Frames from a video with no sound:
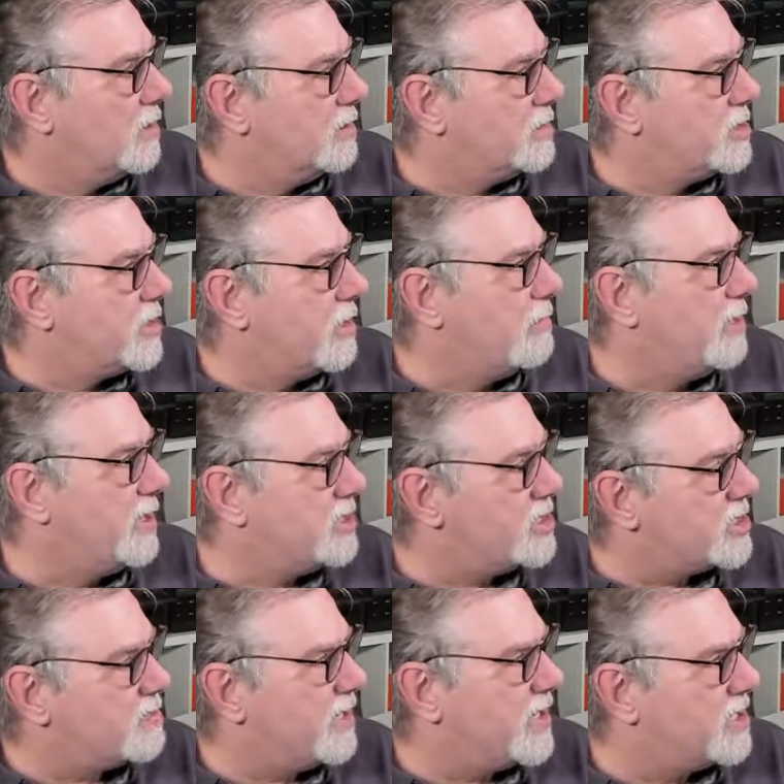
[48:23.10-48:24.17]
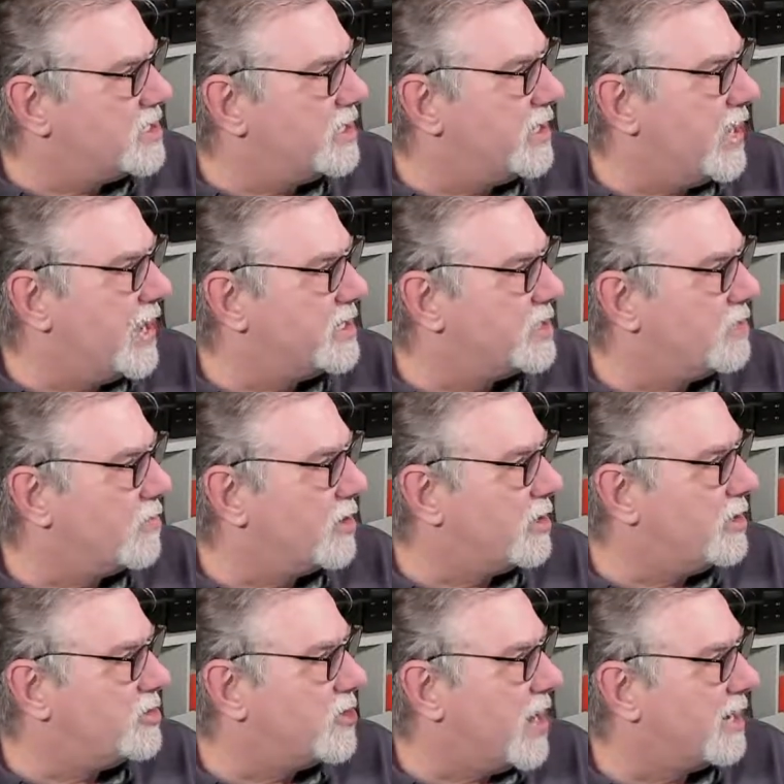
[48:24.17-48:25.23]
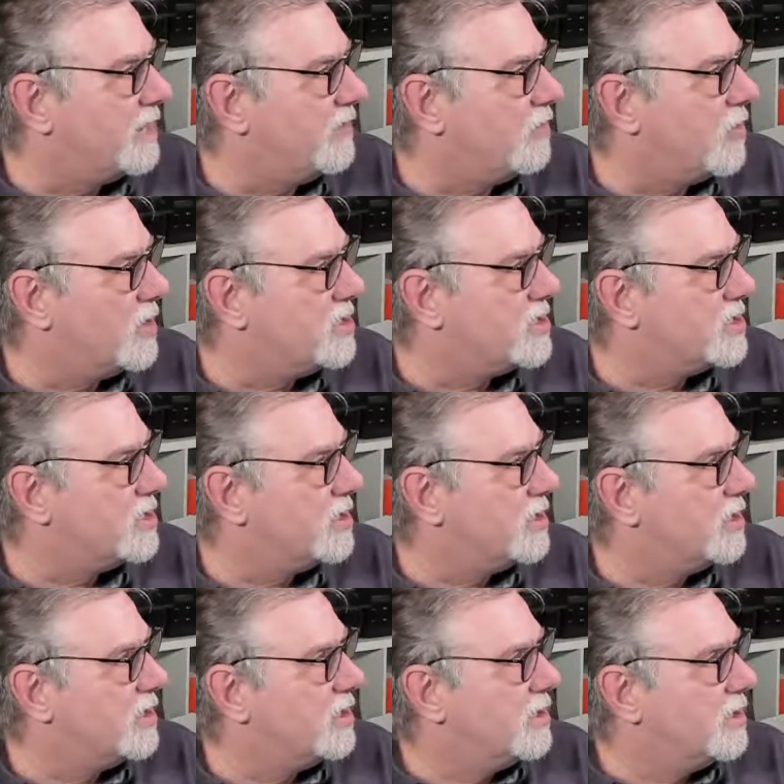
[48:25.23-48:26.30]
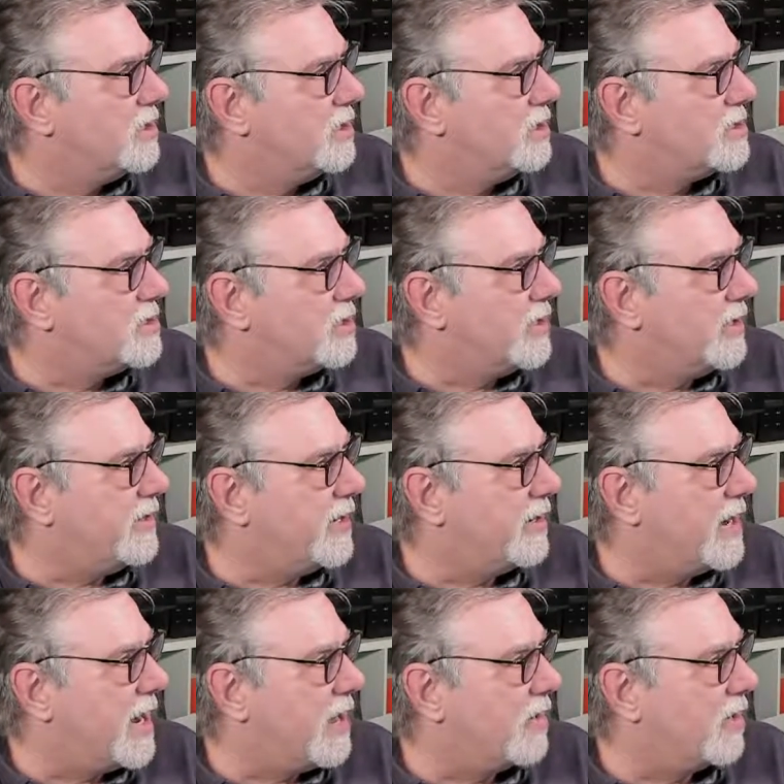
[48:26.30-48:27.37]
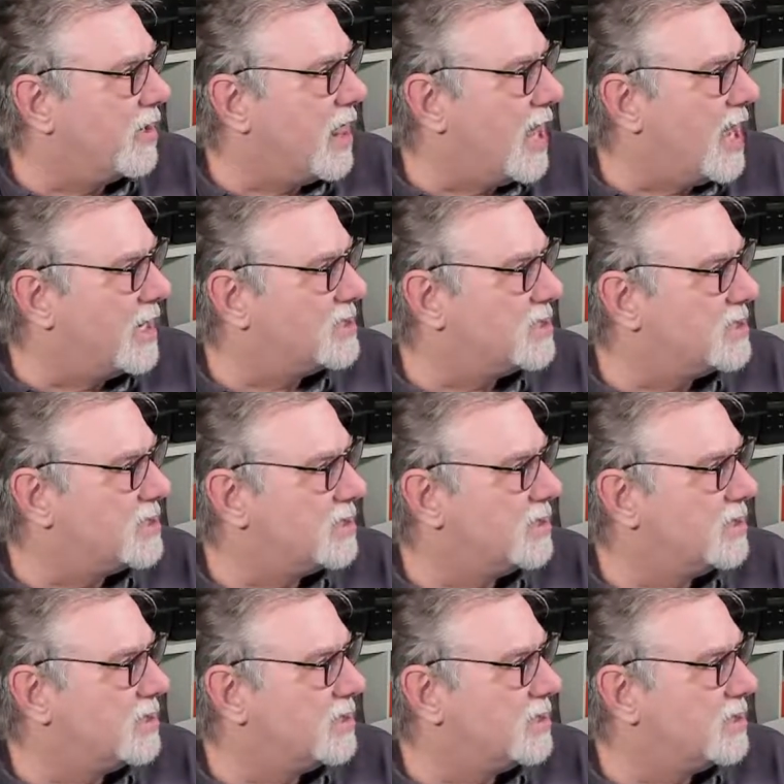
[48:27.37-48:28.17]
Just because it has the more attractive ones. Let's look at their hourglass.